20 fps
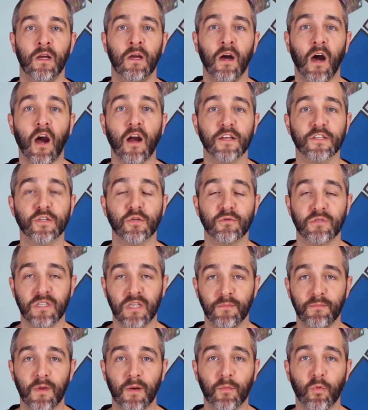All right, so
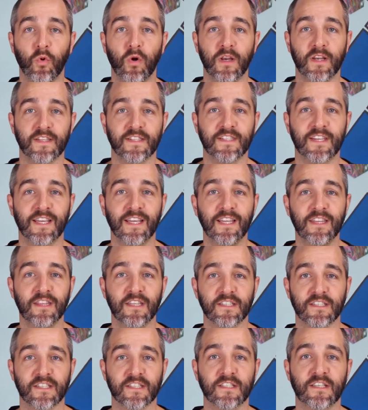tip number one is to get
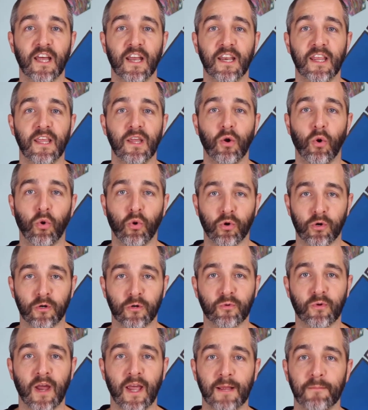the study order
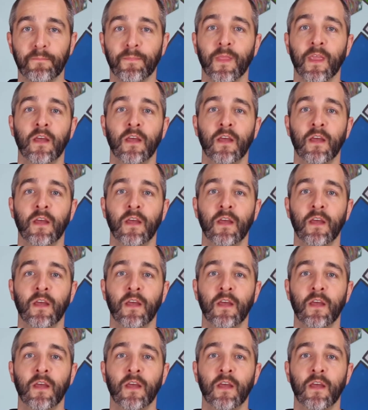right.